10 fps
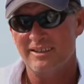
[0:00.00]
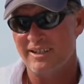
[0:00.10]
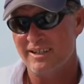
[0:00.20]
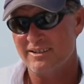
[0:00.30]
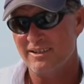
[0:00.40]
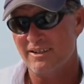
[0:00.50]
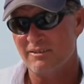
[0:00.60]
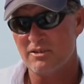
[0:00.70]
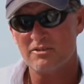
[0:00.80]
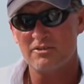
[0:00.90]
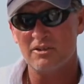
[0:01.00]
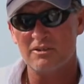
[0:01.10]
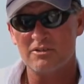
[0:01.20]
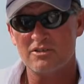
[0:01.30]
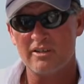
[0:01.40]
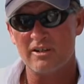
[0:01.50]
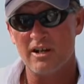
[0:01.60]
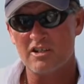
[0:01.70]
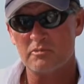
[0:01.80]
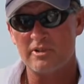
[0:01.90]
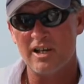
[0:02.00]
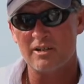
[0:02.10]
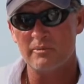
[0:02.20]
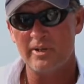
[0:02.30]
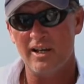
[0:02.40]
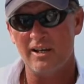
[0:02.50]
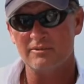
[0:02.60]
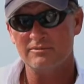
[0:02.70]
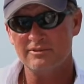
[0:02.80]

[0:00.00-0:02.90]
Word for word: and listen to a little southern hospitality we have.